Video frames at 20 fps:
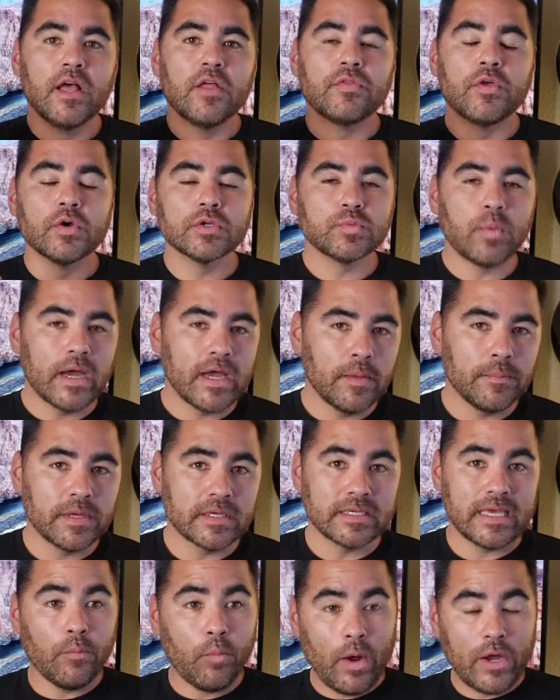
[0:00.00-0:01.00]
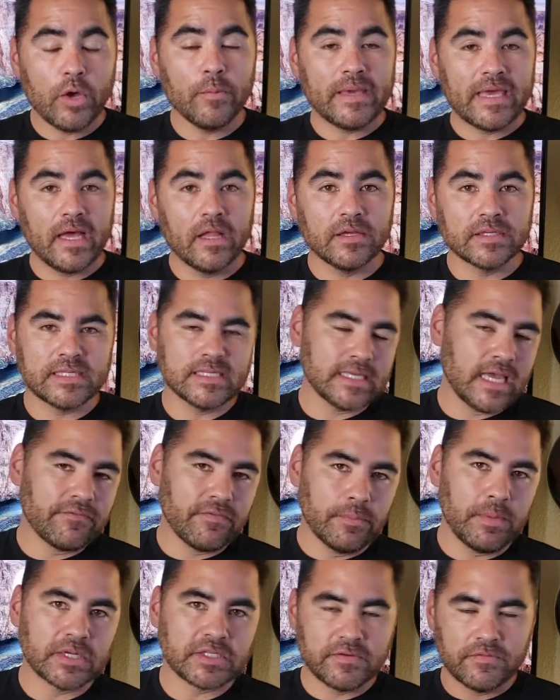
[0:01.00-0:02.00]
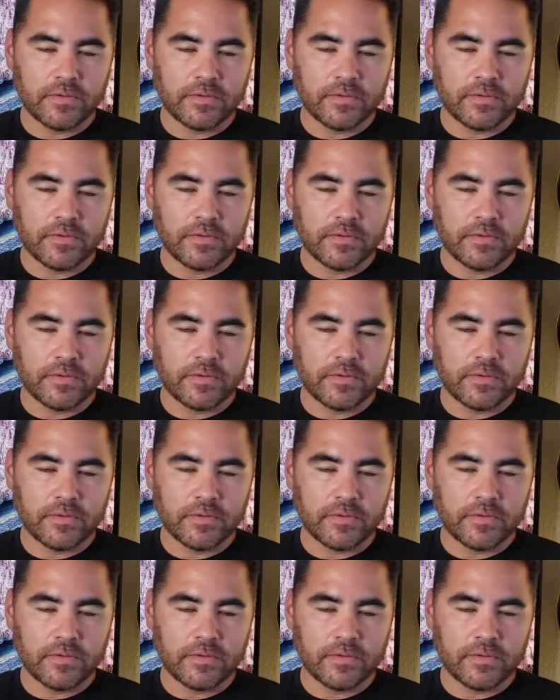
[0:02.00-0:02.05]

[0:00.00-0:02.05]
Those Wyoming, Wyoming LLCs, I have a bunch